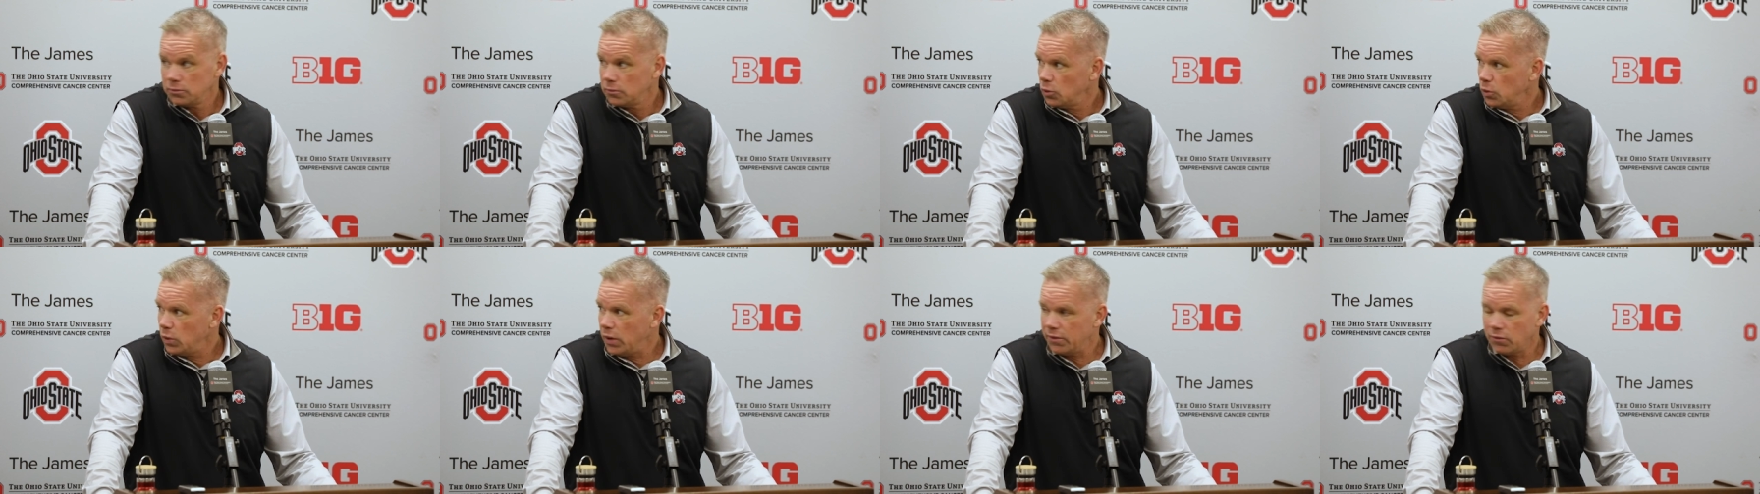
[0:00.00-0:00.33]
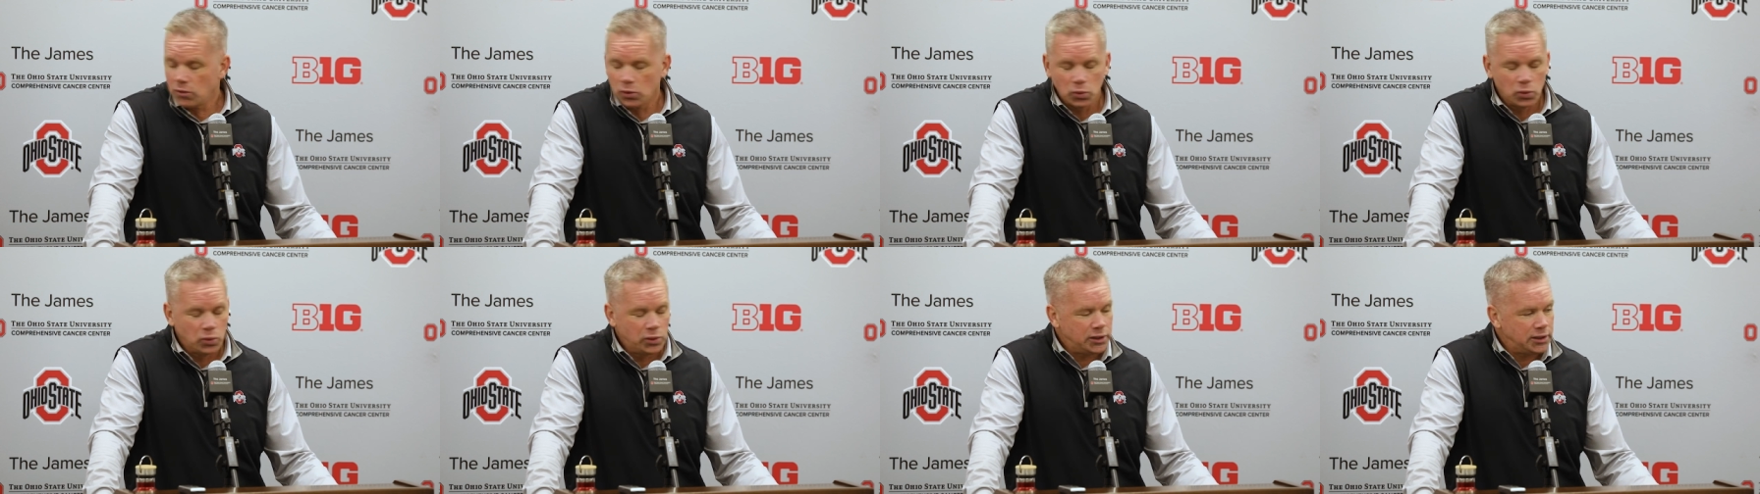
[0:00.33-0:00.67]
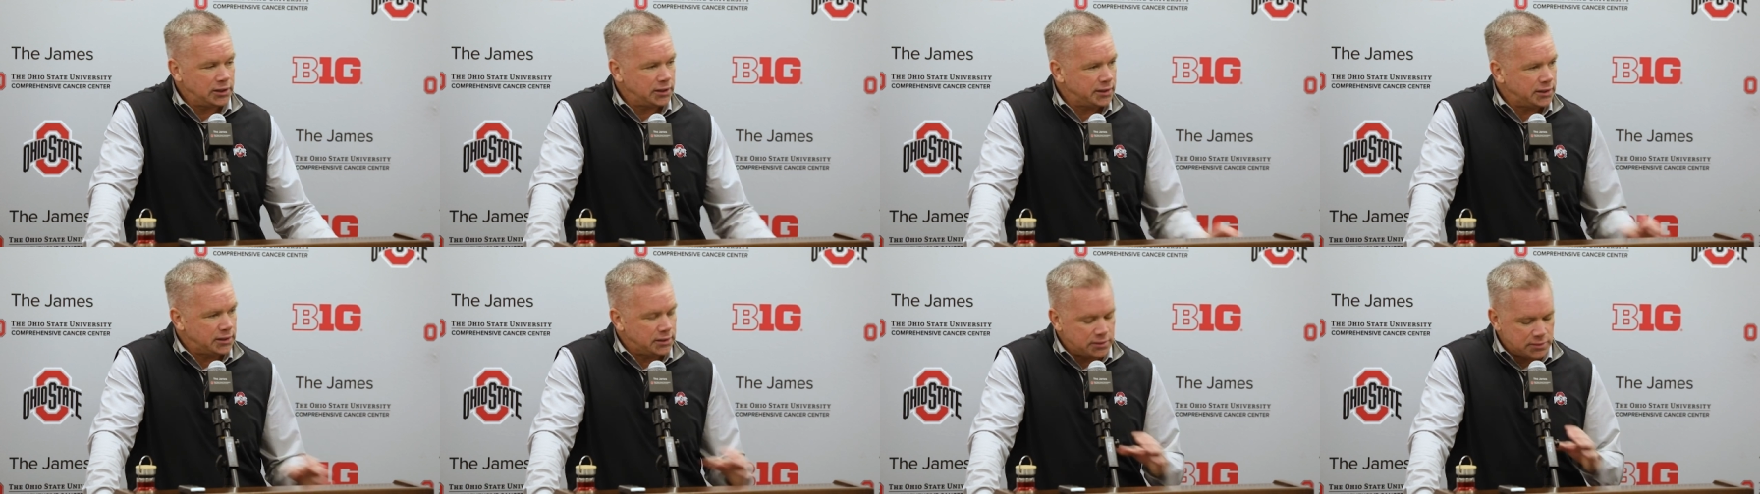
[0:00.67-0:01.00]
we have a
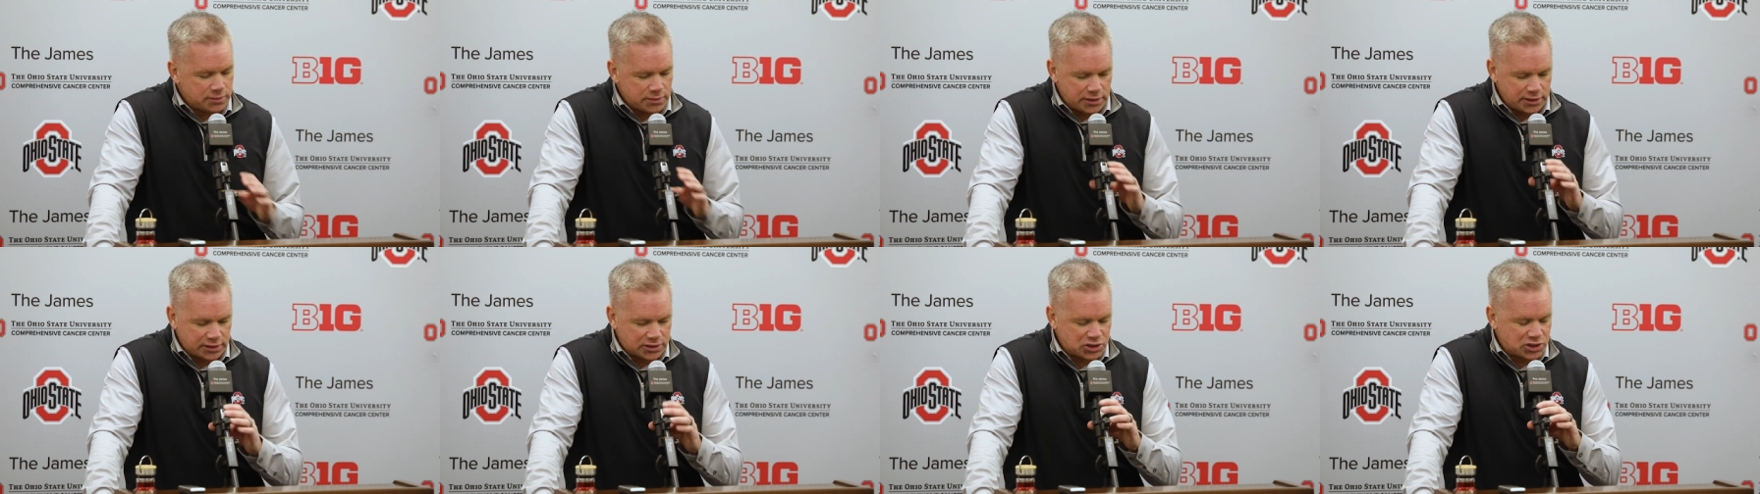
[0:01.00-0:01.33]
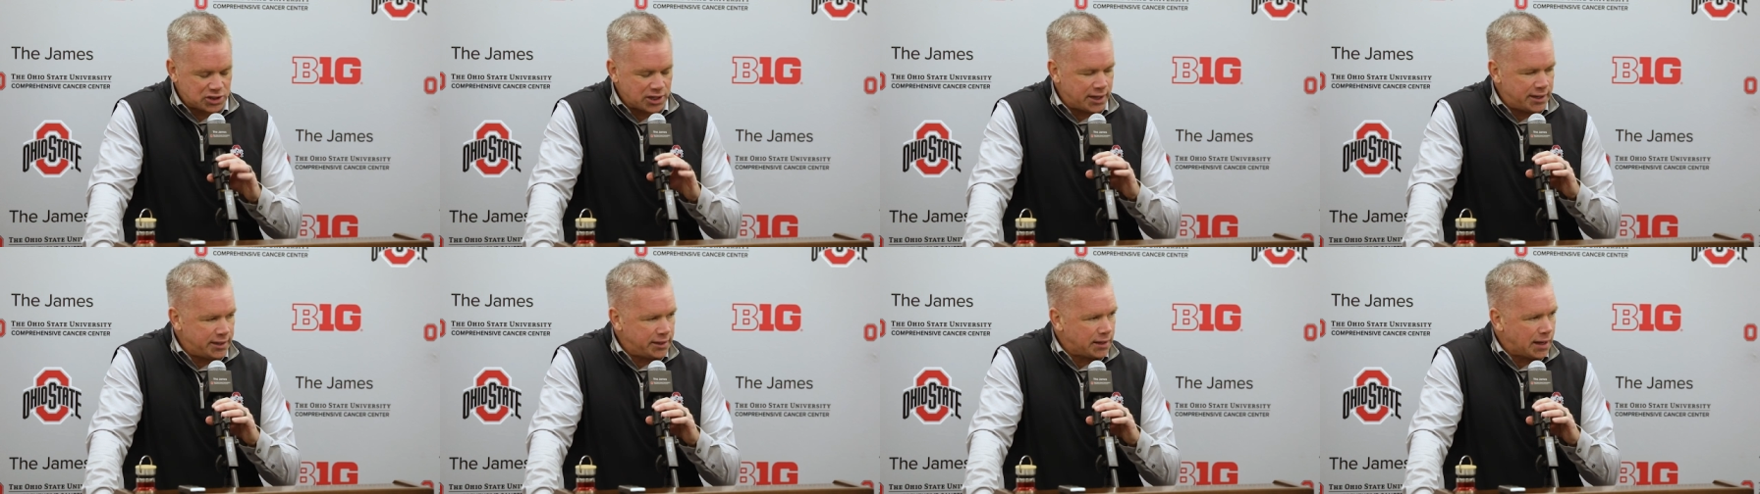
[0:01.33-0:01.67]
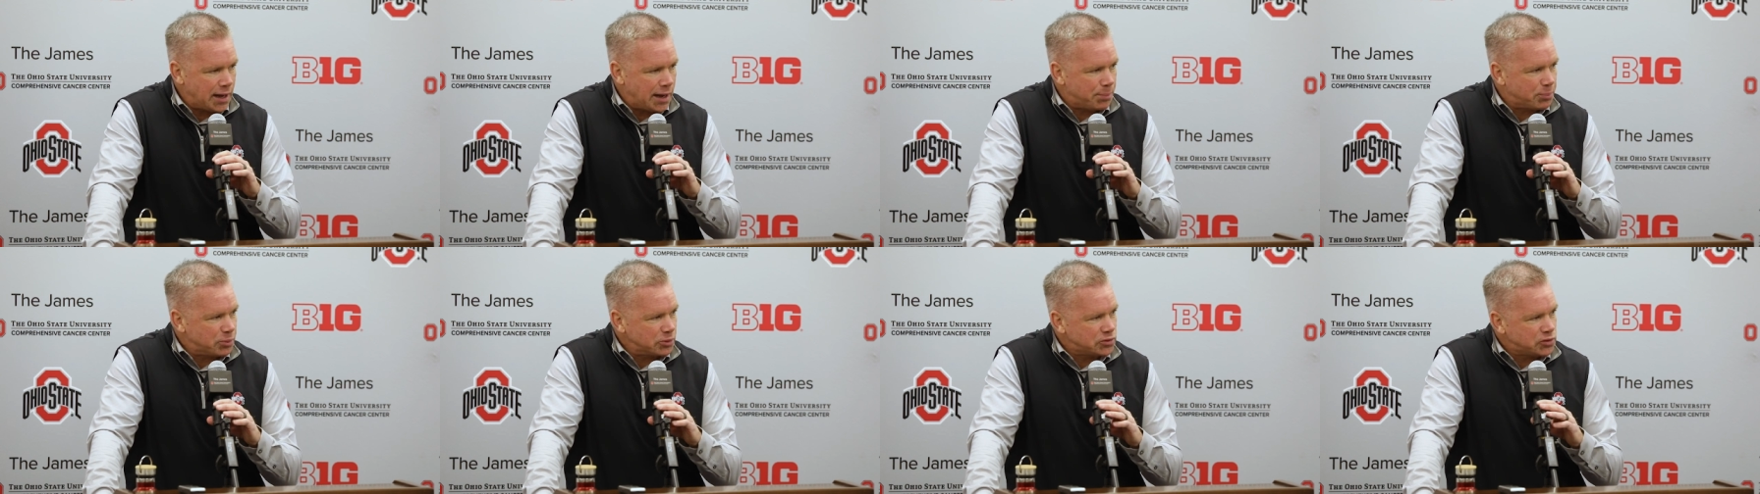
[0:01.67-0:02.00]
really exciting
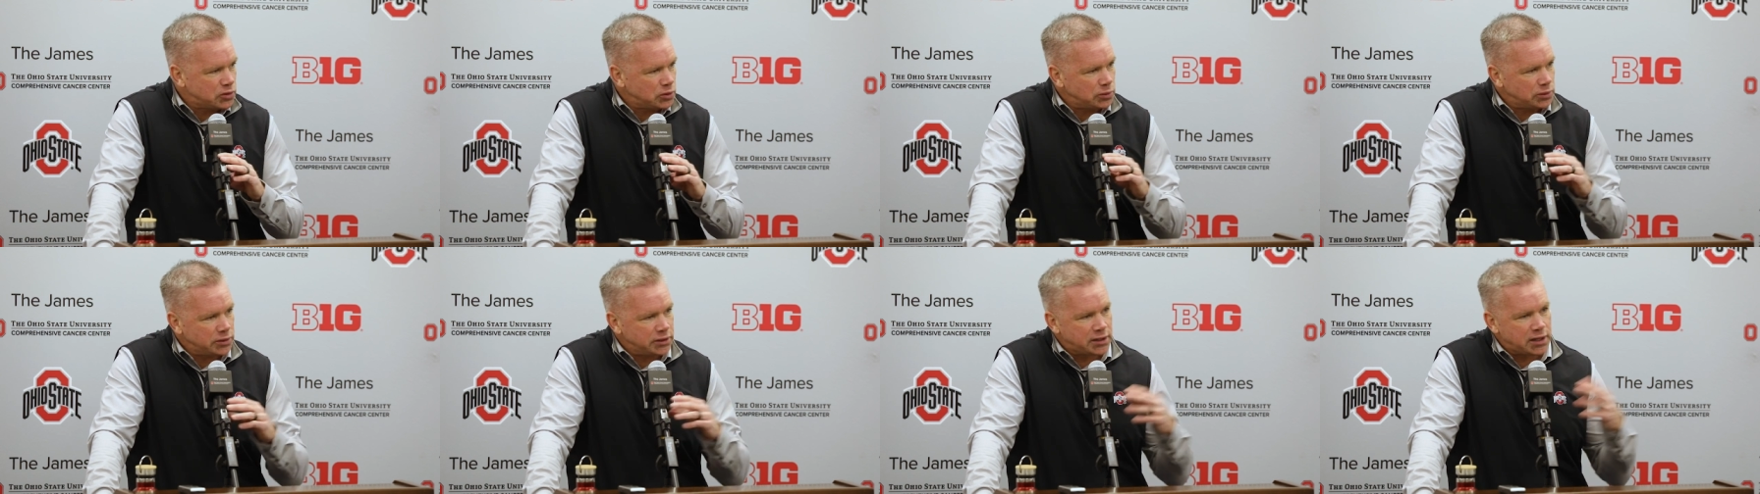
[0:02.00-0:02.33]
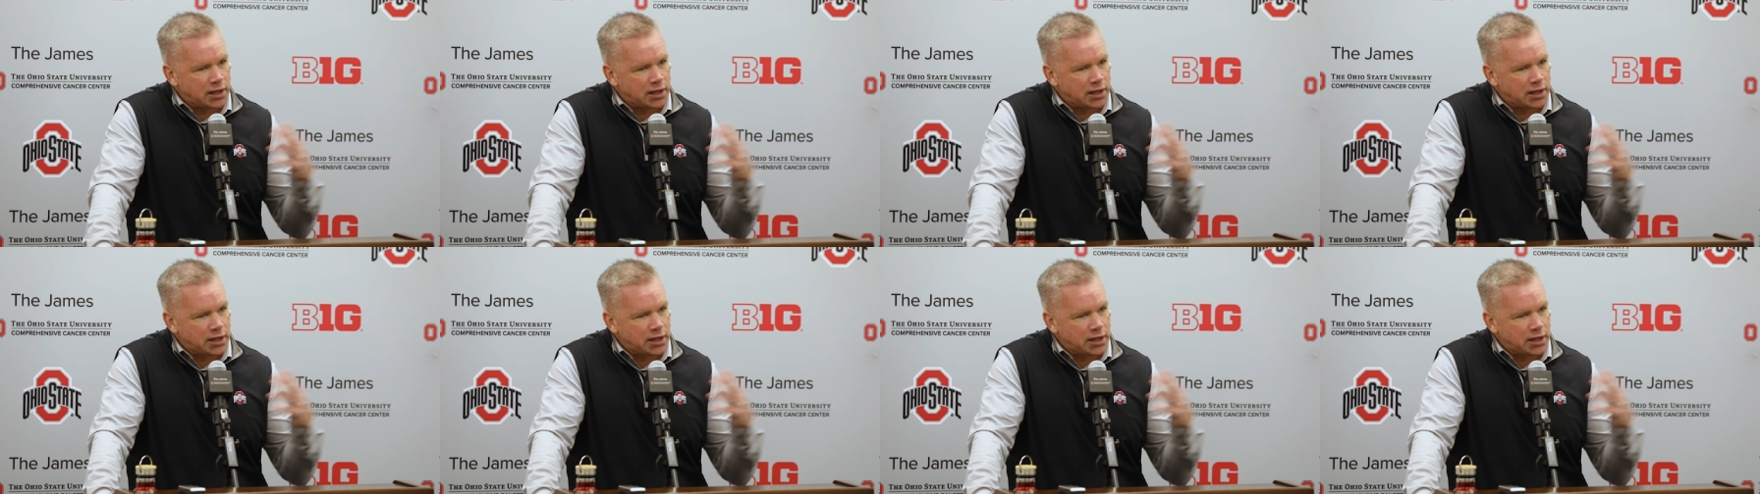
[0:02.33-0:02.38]
opportunity